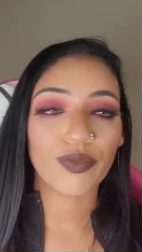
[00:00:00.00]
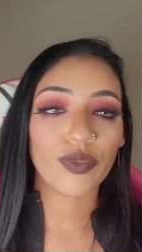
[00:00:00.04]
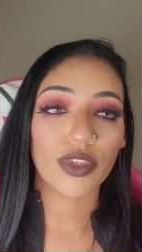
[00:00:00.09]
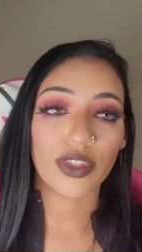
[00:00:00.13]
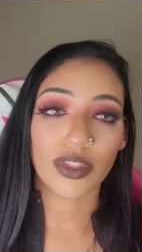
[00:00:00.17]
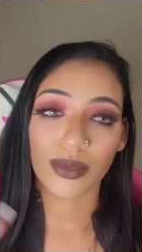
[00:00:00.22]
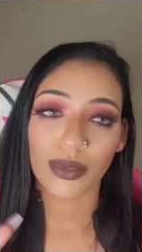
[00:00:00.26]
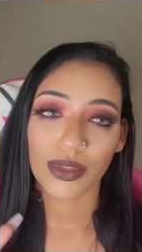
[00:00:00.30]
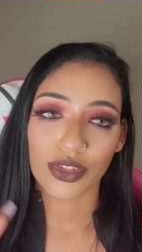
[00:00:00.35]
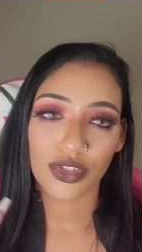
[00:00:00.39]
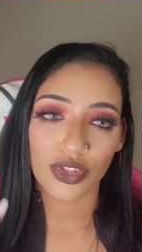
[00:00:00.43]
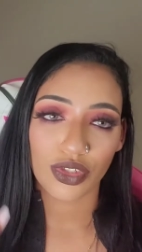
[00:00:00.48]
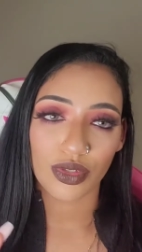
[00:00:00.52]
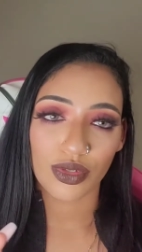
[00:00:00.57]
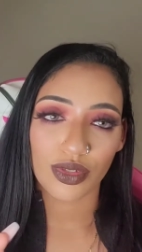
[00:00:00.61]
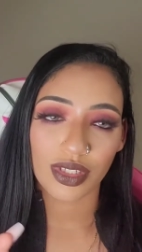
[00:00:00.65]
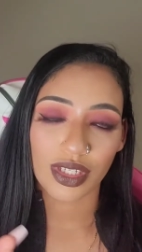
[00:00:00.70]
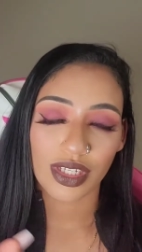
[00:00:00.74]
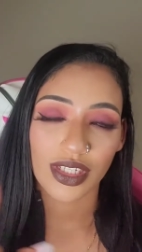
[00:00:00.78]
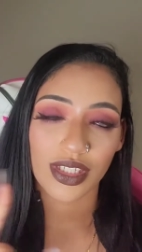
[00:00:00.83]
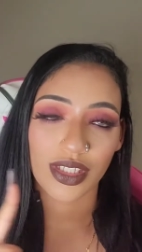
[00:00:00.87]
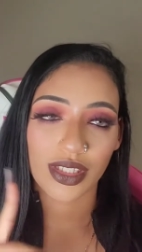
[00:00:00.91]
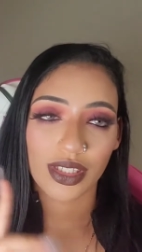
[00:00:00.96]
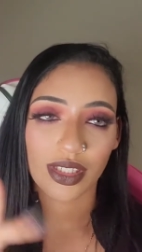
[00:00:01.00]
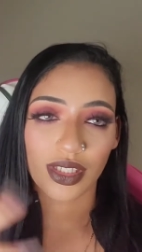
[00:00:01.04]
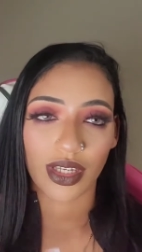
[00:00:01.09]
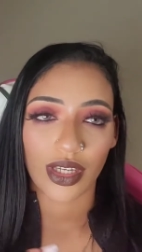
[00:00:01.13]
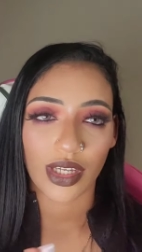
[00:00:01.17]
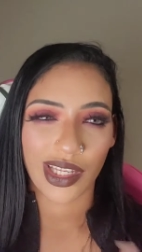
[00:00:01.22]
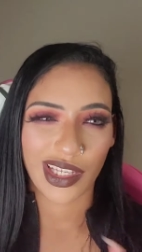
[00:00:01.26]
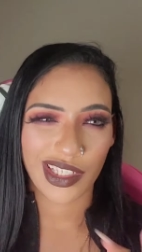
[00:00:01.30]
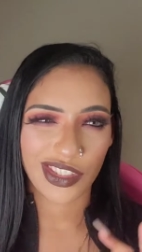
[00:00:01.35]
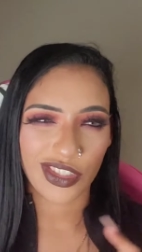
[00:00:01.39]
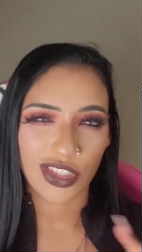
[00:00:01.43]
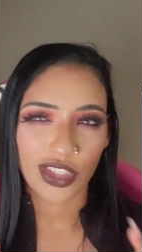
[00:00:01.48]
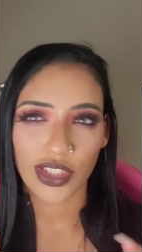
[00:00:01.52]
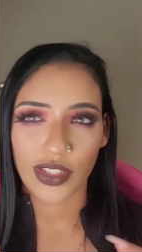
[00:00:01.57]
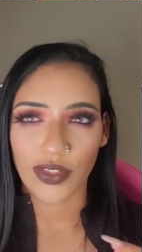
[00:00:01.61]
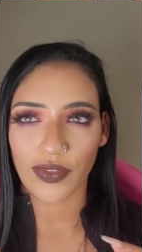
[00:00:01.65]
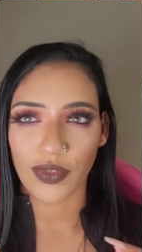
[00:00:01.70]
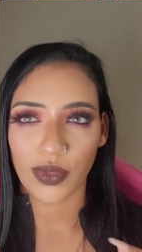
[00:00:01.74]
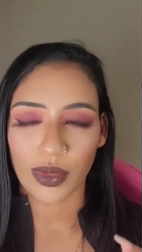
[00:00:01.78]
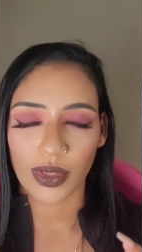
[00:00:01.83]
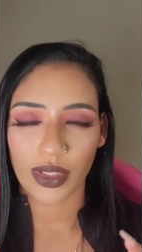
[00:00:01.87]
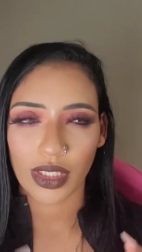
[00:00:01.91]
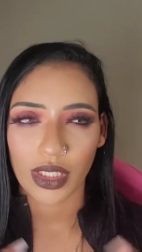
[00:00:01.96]
So I'm going to show you guys just a
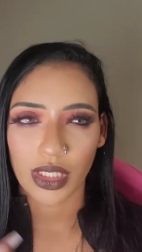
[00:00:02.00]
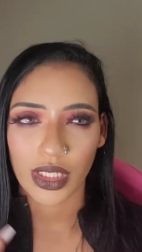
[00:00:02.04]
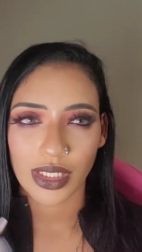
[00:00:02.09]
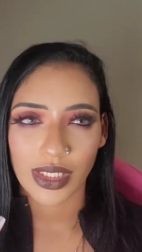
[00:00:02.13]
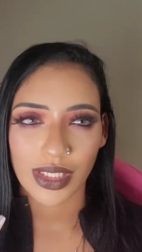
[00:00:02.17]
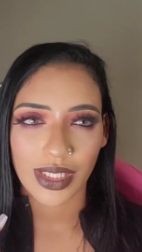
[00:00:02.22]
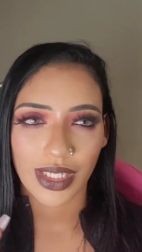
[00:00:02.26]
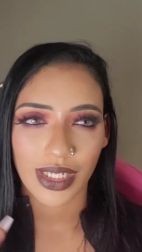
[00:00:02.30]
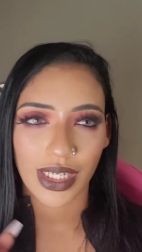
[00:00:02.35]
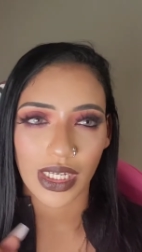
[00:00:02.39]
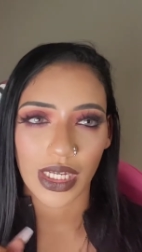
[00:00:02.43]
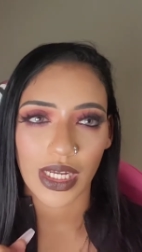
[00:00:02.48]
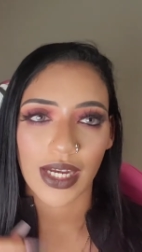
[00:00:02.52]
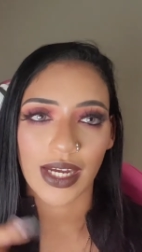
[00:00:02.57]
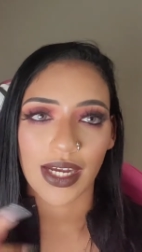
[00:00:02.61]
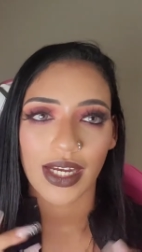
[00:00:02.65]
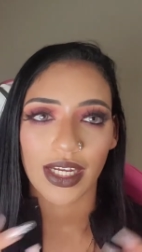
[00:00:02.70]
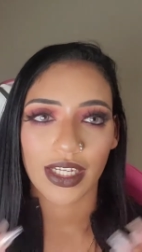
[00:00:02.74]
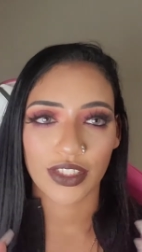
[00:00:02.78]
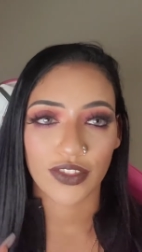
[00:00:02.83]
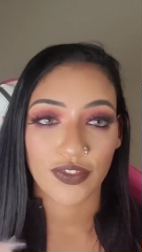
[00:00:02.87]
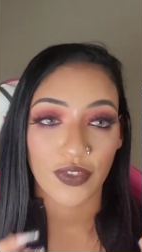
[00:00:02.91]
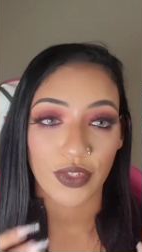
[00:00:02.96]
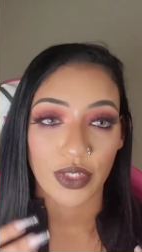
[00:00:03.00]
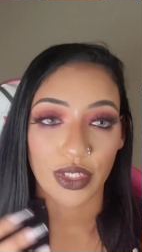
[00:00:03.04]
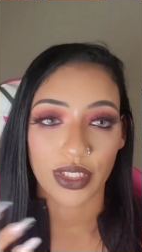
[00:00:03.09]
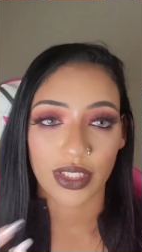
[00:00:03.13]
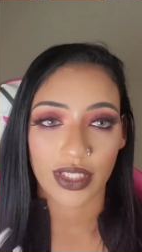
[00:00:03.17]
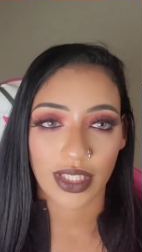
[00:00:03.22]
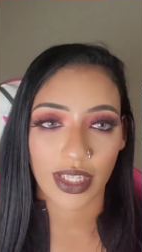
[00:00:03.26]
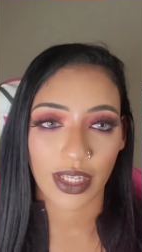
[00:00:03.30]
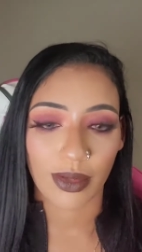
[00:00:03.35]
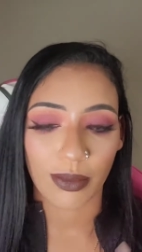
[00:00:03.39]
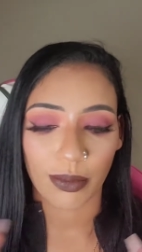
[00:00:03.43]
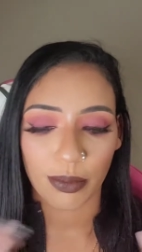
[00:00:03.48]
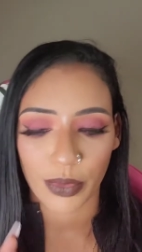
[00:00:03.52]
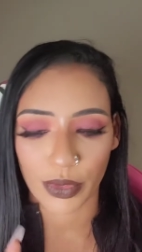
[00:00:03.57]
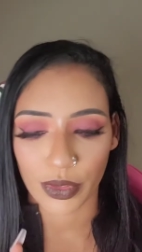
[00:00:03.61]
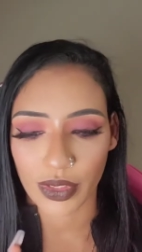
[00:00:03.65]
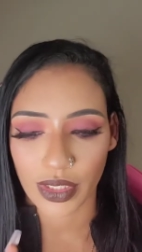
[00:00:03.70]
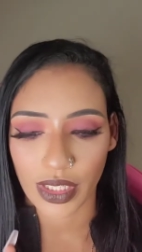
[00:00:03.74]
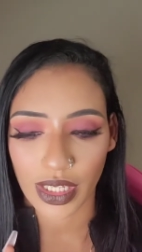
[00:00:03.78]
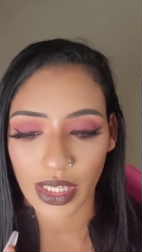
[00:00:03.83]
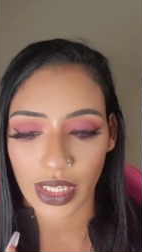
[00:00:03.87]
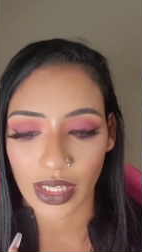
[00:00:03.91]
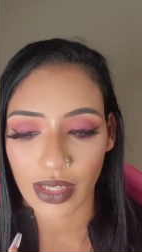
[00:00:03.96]
few of the things that I got as far as like
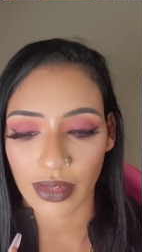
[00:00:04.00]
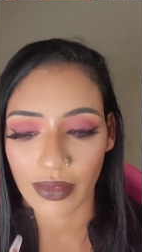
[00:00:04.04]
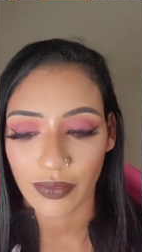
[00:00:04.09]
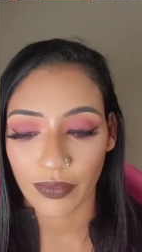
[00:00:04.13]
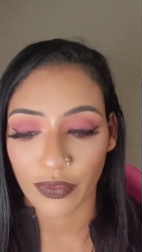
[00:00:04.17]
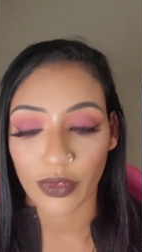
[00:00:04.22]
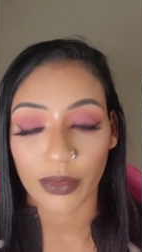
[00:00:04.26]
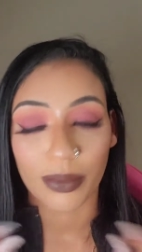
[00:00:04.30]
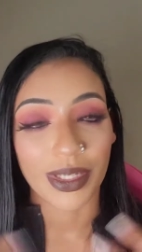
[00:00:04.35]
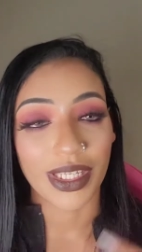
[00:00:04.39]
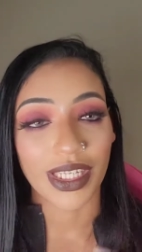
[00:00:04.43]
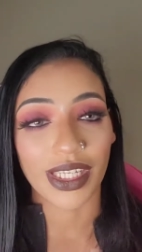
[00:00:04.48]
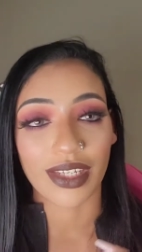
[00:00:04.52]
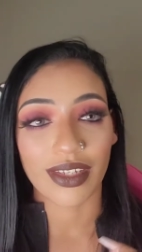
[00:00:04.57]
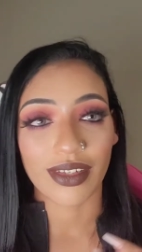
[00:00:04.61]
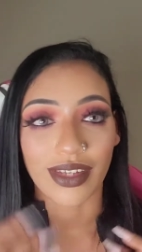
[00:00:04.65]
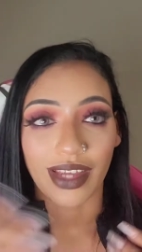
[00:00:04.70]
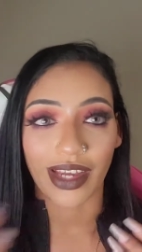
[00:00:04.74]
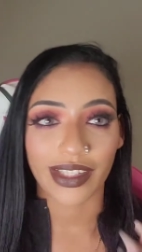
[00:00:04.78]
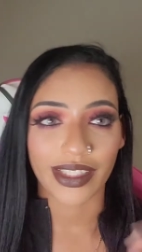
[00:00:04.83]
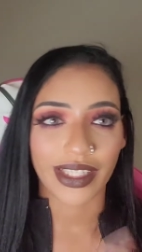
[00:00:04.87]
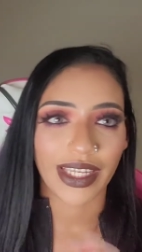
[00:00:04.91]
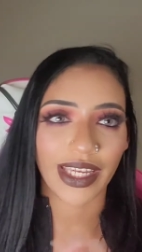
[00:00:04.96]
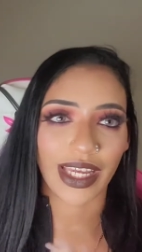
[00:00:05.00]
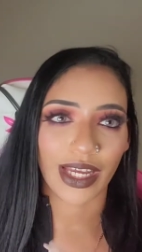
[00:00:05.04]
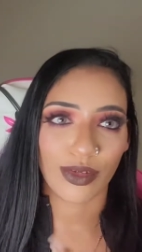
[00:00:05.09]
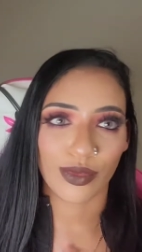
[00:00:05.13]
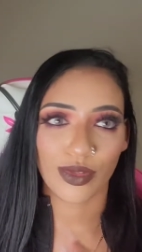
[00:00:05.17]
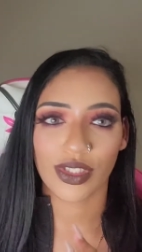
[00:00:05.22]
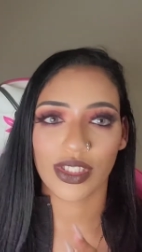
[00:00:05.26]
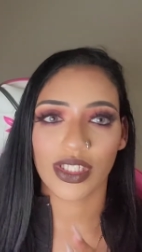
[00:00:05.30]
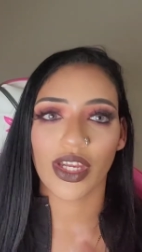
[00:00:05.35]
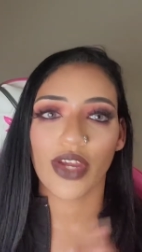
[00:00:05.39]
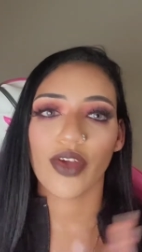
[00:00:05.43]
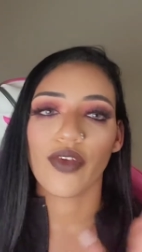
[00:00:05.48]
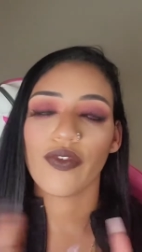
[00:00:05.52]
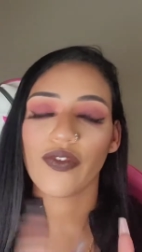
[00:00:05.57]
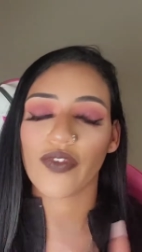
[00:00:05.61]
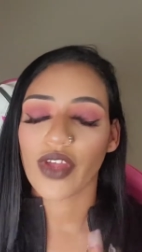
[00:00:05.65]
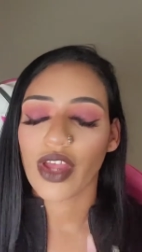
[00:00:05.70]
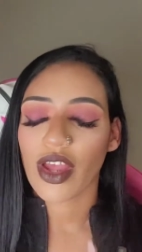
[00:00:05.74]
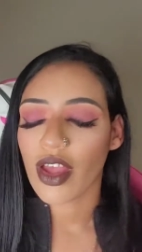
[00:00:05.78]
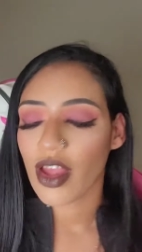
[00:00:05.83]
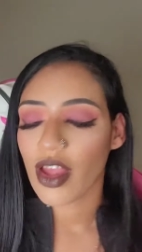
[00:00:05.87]
birthday for me, not like house stuff.